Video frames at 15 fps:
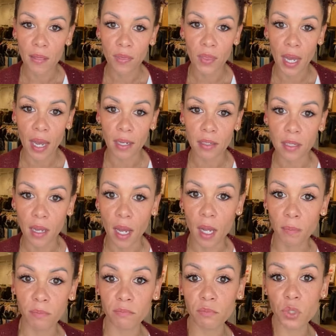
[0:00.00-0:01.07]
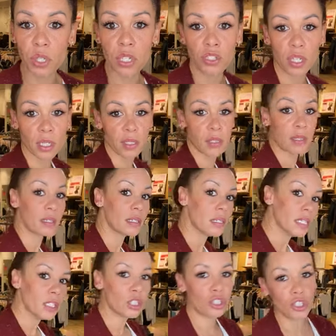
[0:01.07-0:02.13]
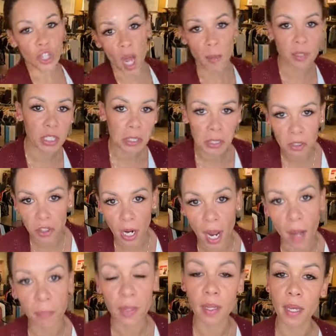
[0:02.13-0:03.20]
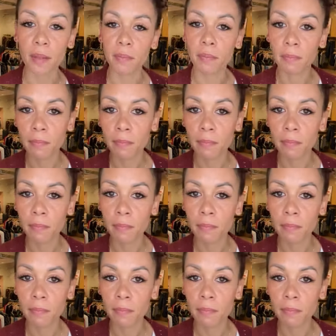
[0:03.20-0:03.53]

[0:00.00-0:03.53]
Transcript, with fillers: that um, you can just shop to drop and then